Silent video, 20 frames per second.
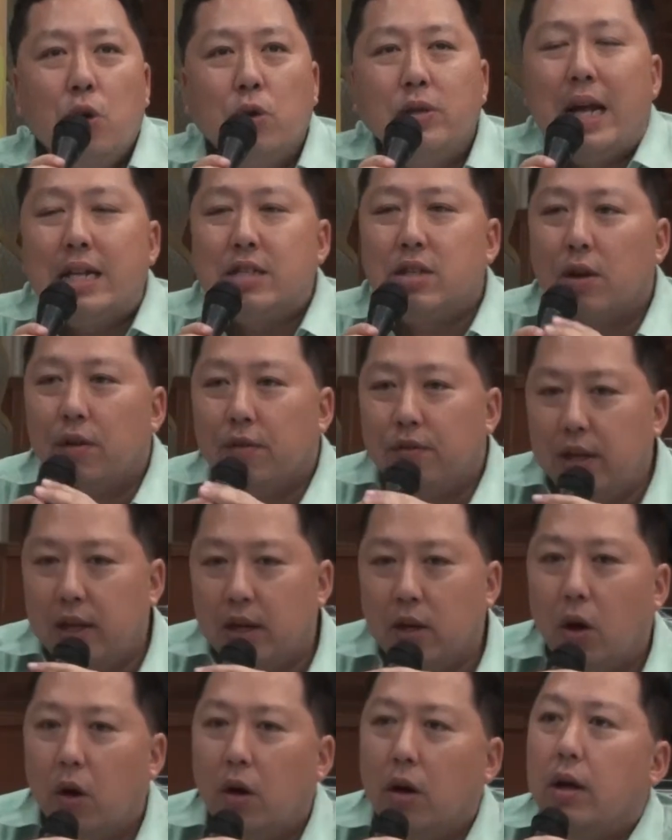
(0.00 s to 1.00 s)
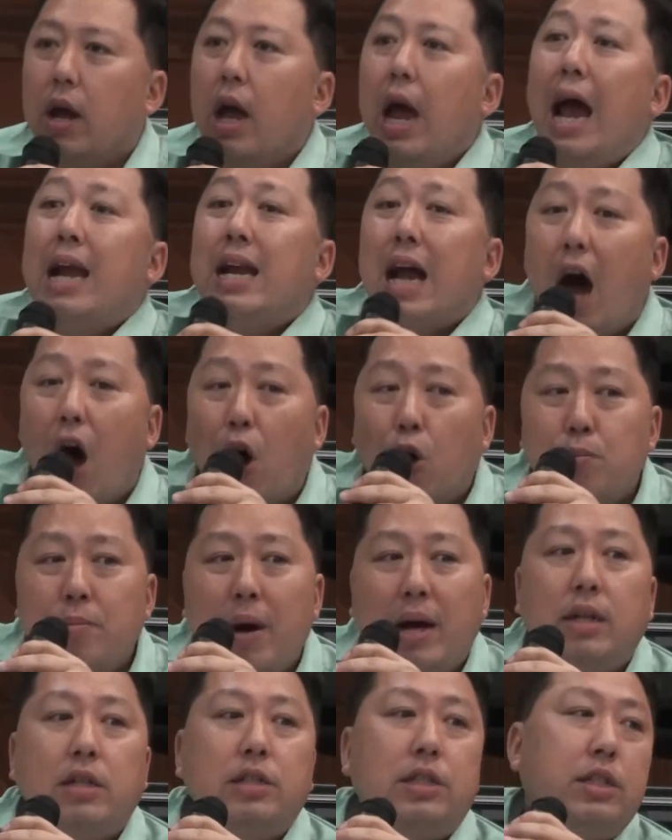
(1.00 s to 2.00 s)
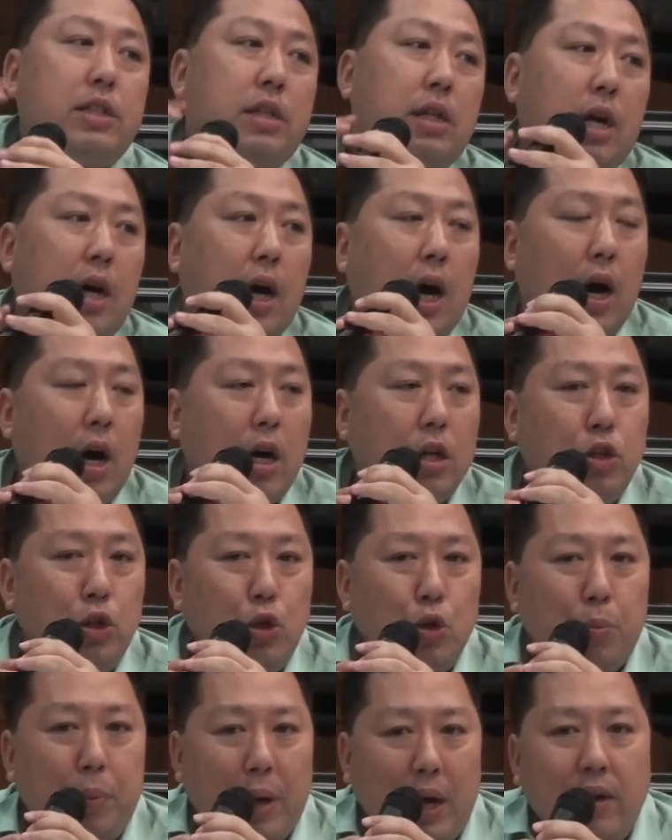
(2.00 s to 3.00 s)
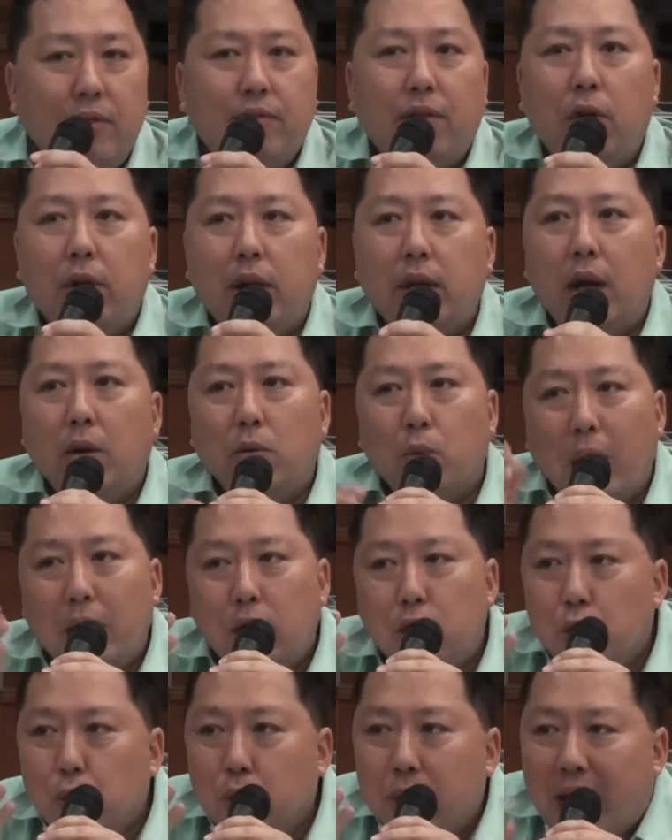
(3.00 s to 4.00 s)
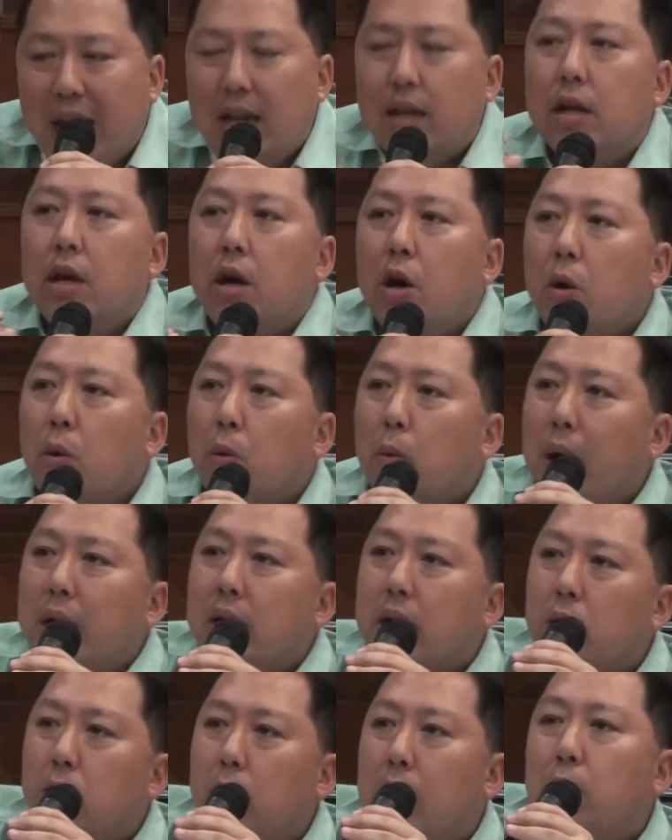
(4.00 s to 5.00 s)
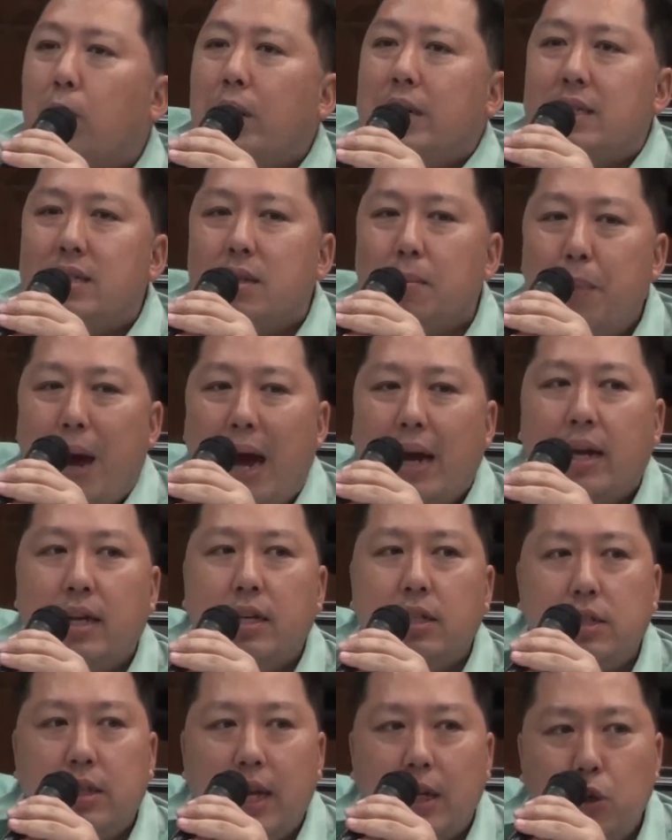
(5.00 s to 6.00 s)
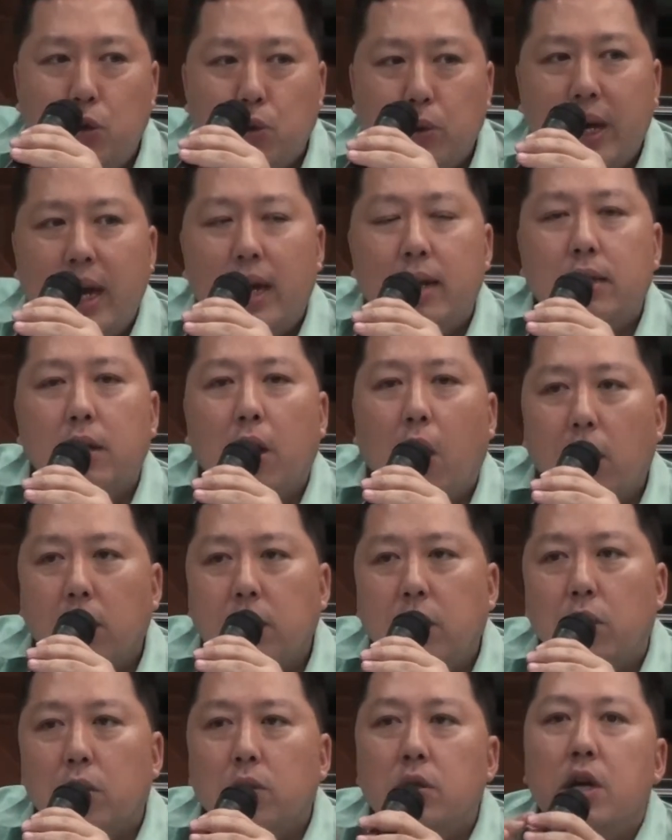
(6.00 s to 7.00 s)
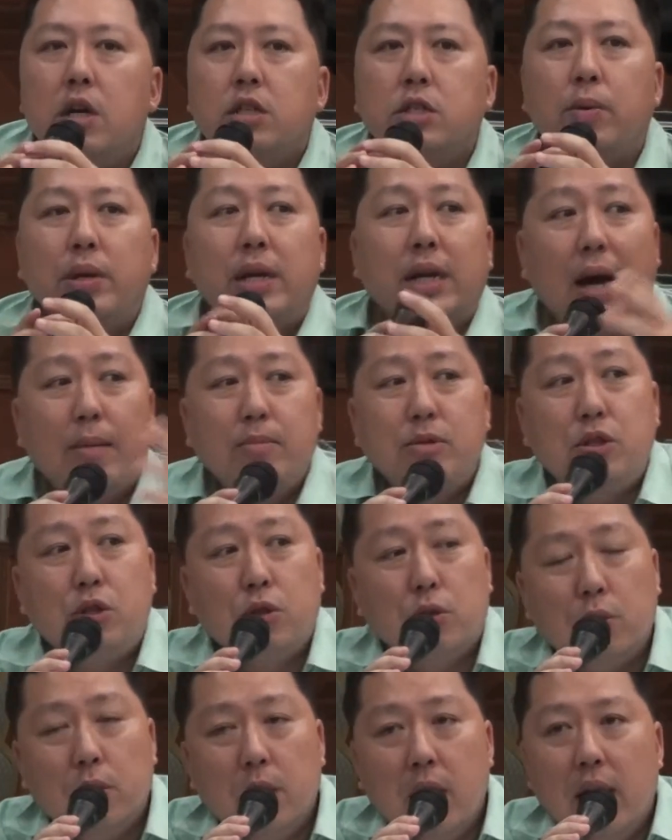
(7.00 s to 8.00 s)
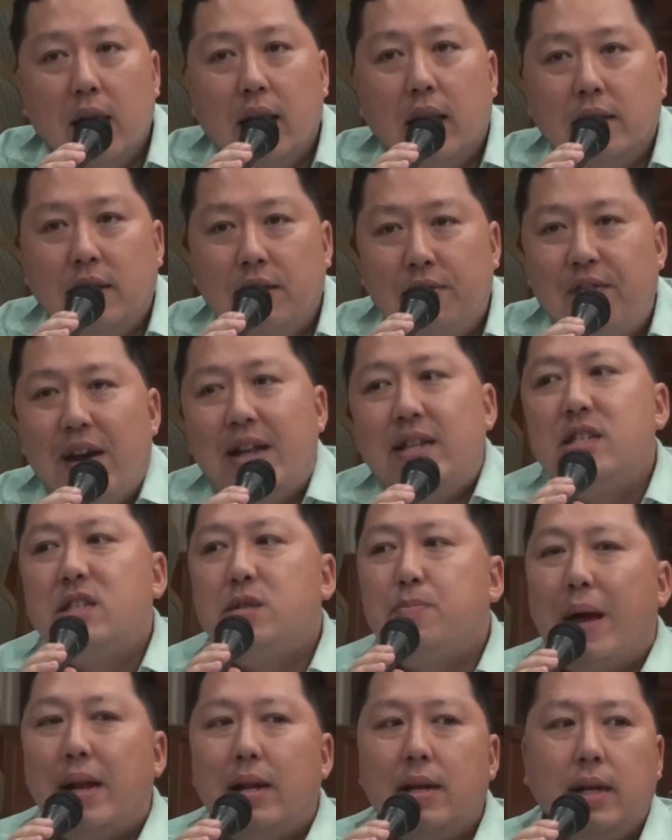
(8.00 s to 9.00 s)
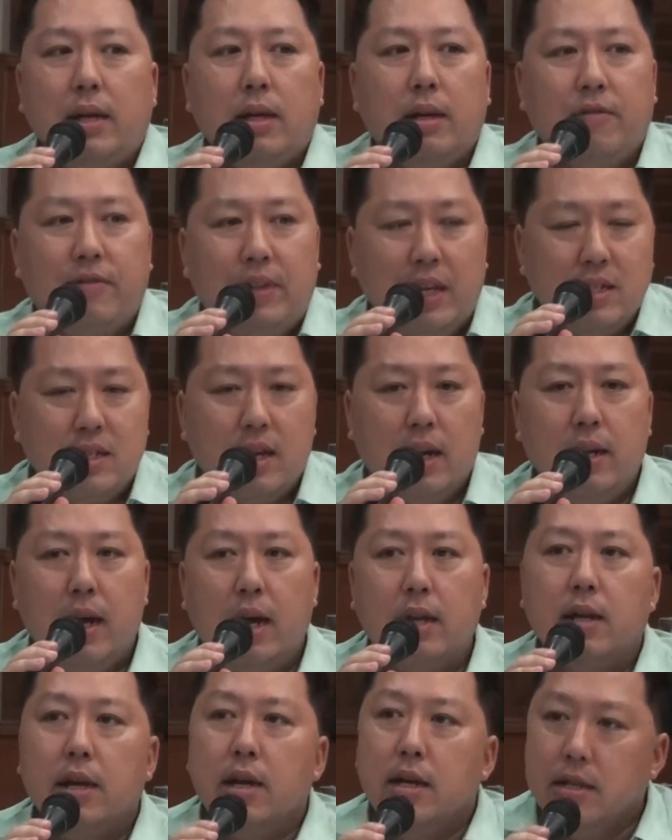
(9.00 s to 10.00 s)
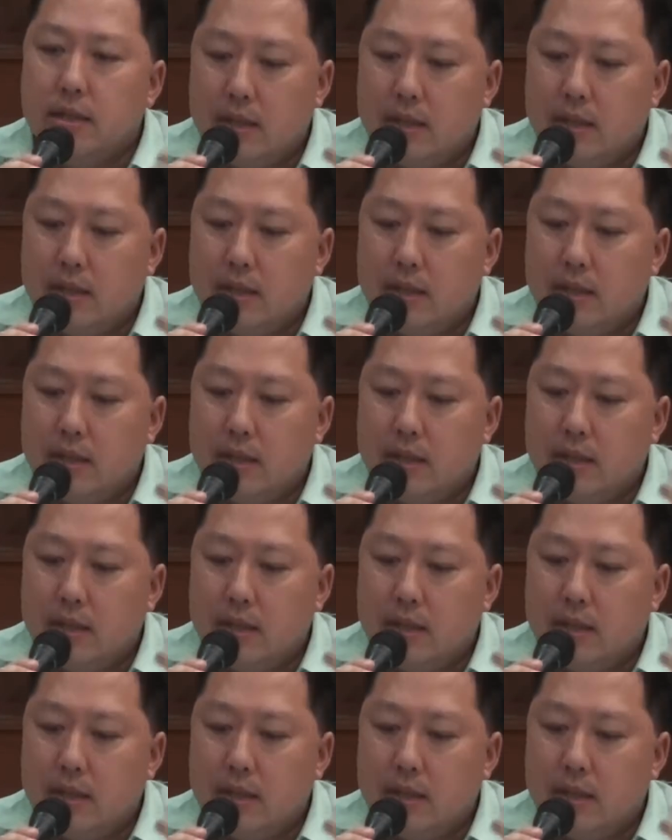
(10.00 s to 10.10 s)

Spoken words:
that sort of thing. And how much do you pay for it, and what do you get? What is the package that you get? So when it comes to defense spending, things like that.